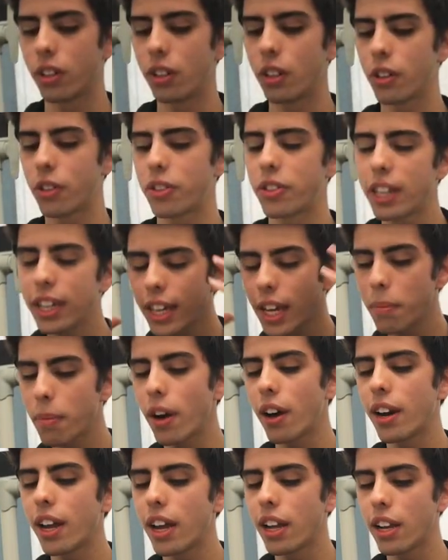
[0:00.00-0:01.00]
You think
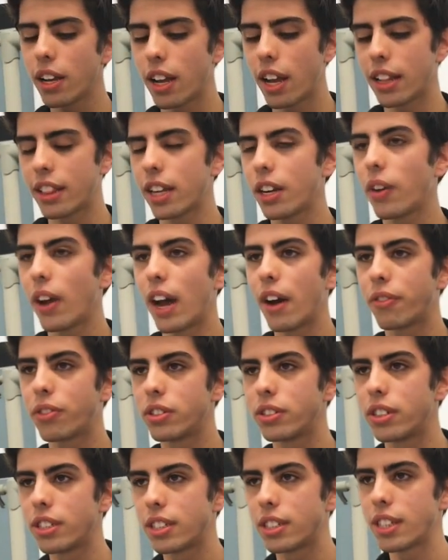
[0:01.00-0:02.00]
about it, and then you
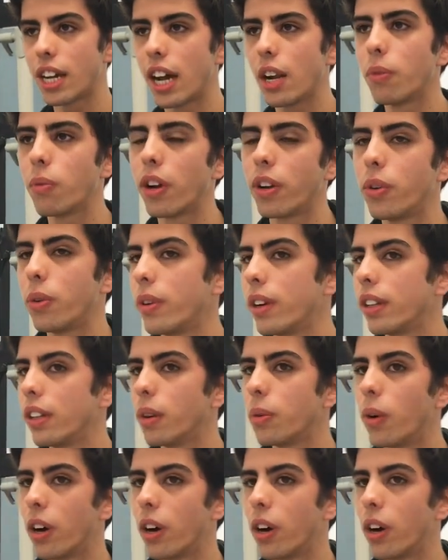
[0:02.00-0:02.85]
have to decide what you really